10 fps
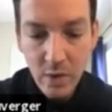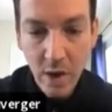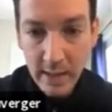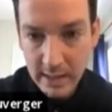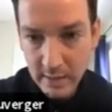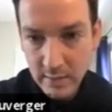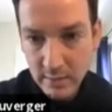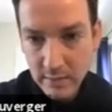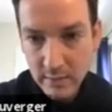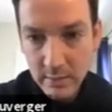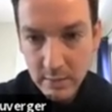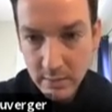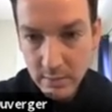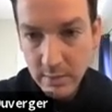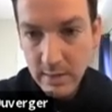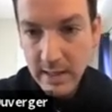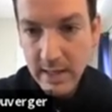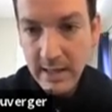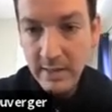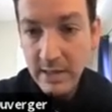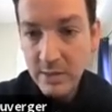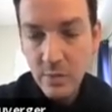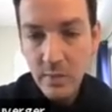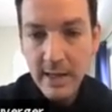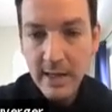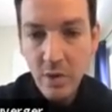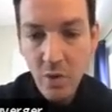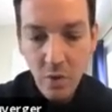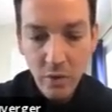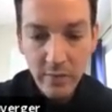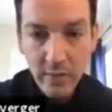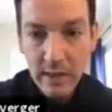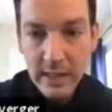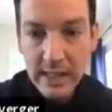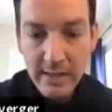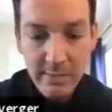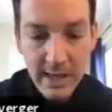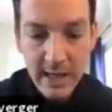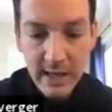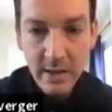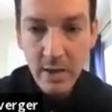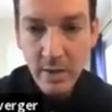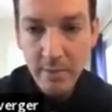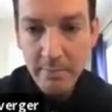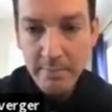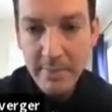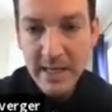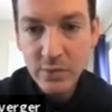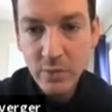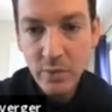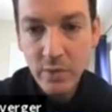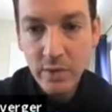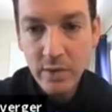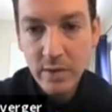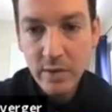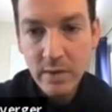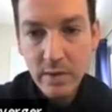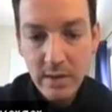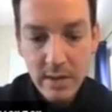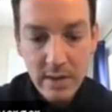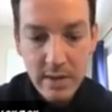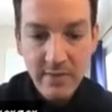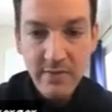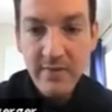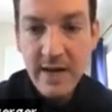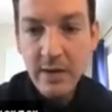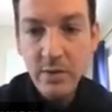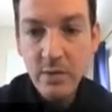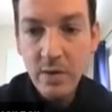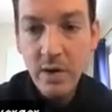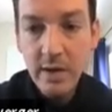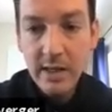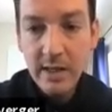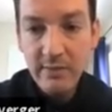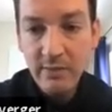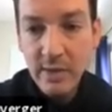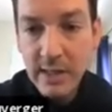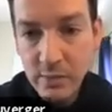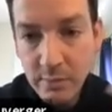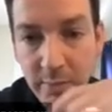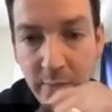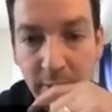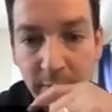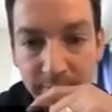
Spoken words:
login. And this one I called email password value login, if you guys remember.